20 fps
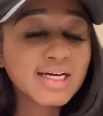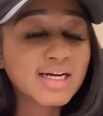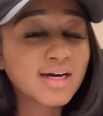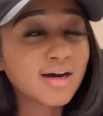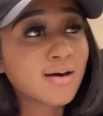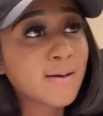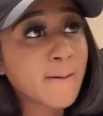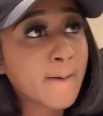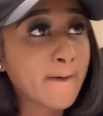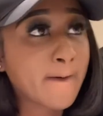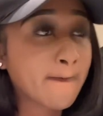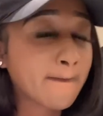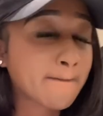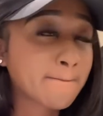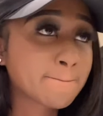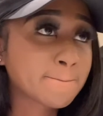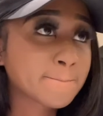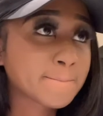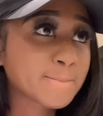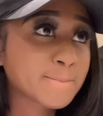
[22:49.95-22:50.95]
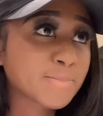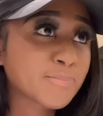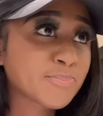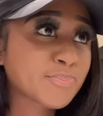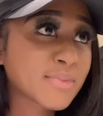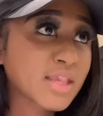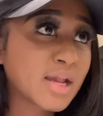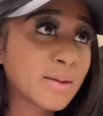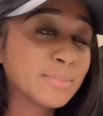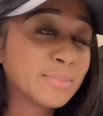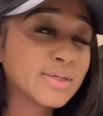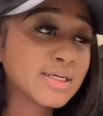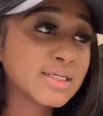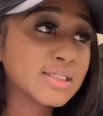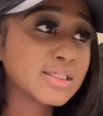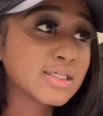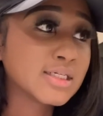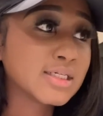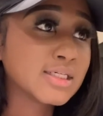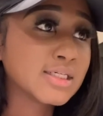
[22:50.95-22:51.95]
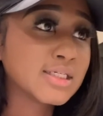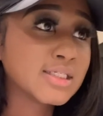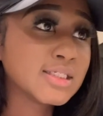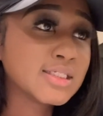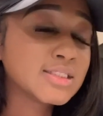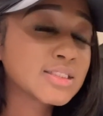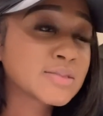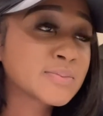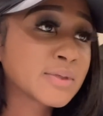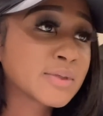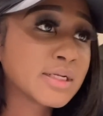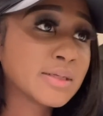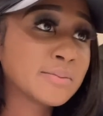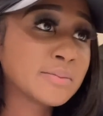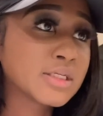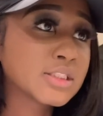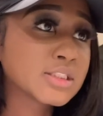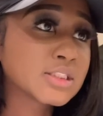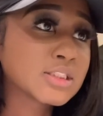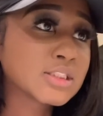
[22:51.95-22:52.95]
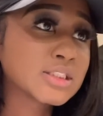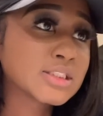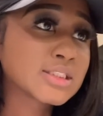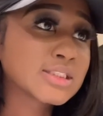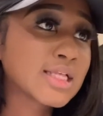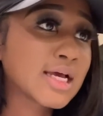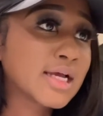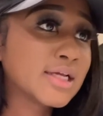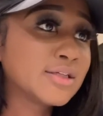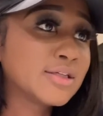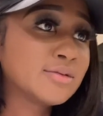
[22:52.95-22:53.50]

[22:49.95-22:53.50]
Um, but yeah, he's pretty much just like,